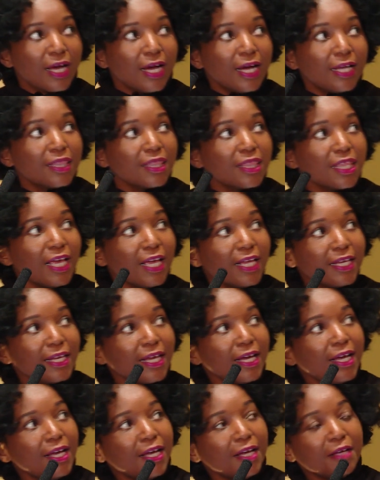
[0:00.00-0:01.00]
And
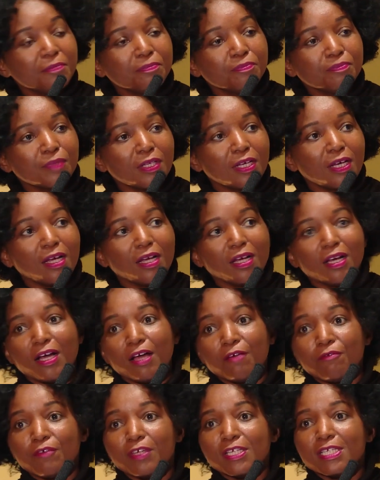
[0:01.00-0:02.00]
then,
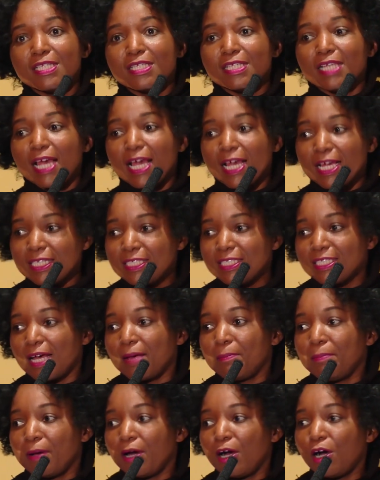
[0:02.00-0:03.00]
having said
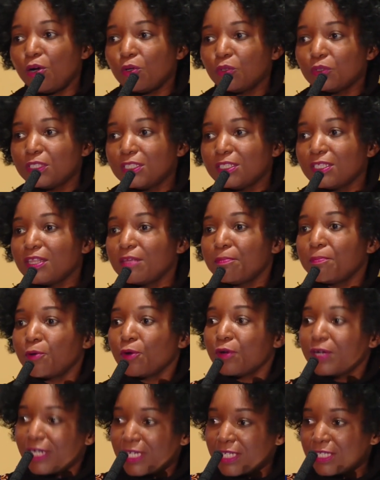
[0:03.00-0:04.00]
about the
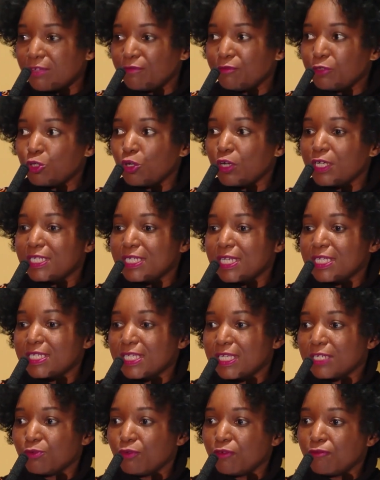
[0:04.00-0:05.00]
progressive
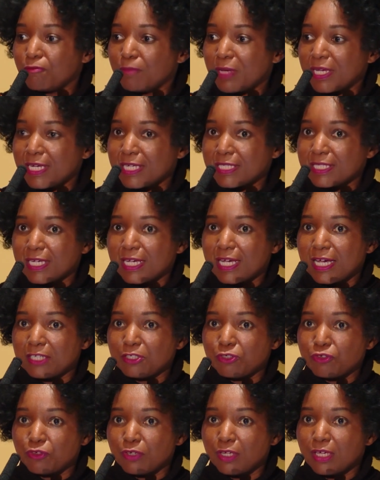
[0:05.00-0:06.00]
choices that we've made as a
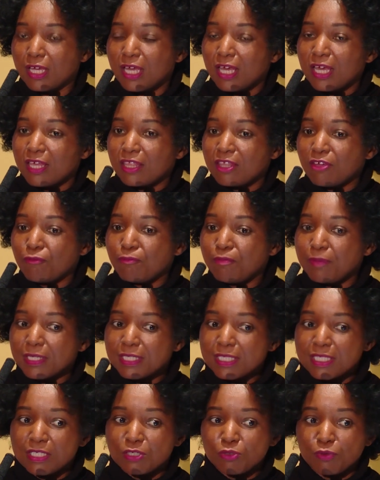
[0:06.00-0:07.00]
country, there have
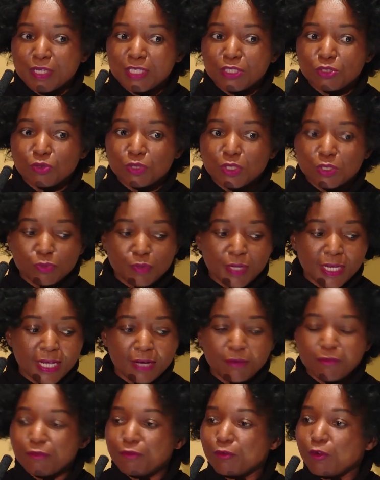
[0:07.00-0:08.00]
been situations
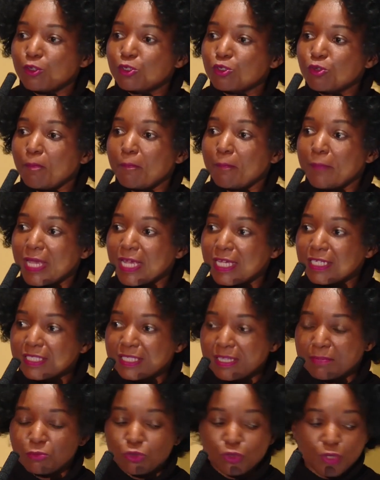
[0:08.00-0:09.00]
where we've also made
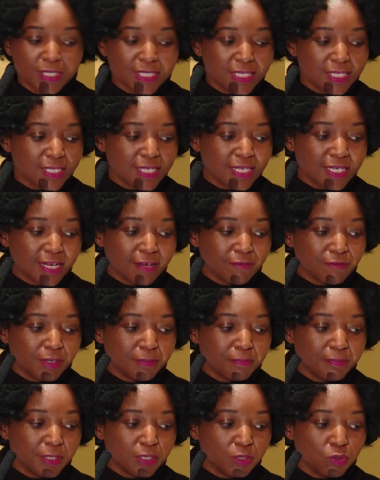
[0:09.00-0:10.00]
some choices that
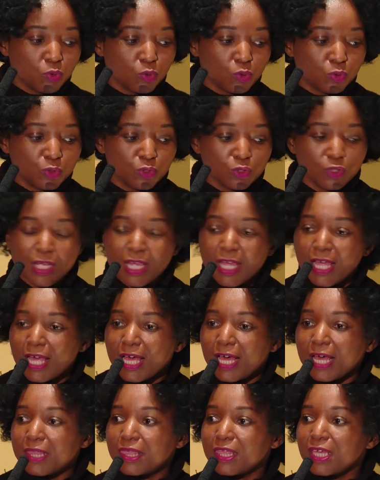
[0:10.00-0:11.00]
haven't been good.
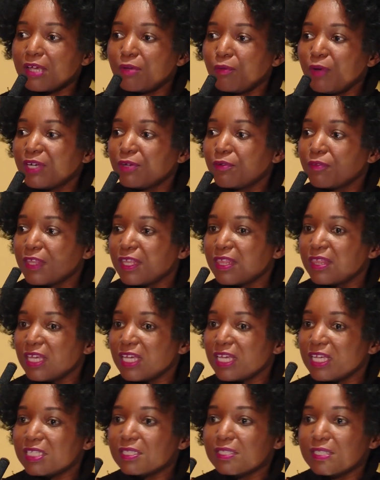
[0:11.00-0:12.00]
I think one of the
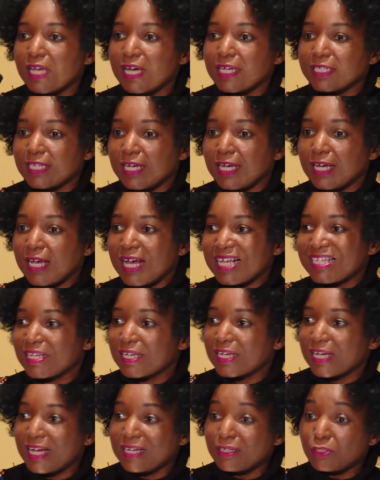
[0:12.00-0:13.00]
things is that as
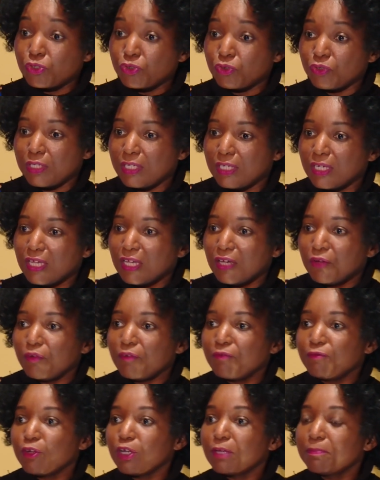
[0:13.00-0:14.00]
a country,
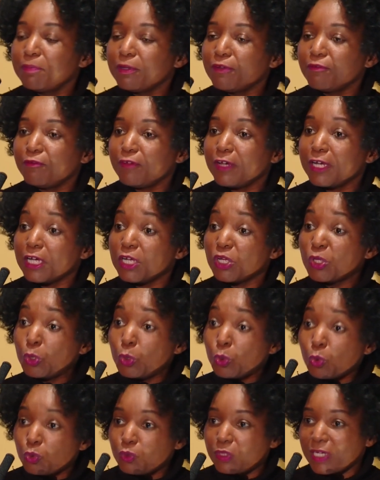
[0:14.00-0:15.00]
we've not been very
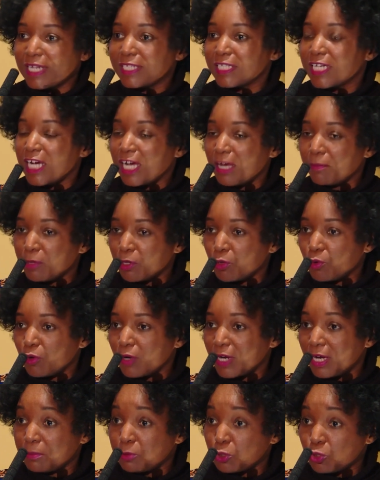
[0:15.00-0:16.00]
good at curbing
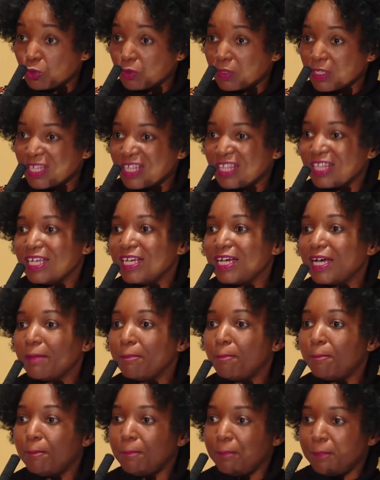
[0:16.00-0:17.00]
corruption. There
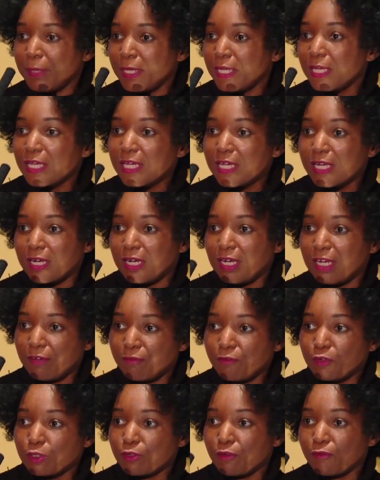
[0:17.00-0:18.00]
are big
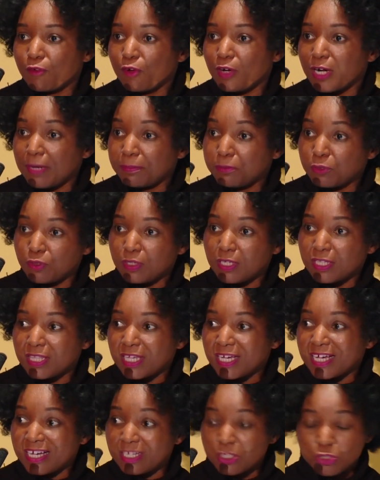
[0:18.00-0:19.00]
levels of corruption in
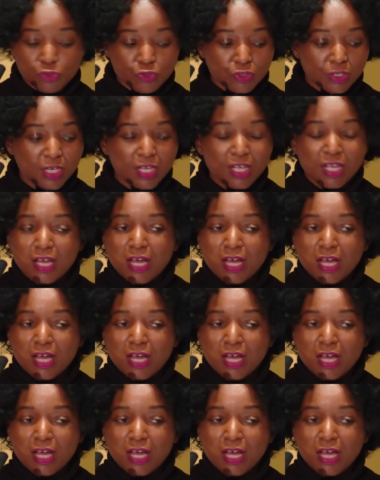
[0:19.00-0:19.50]
the country.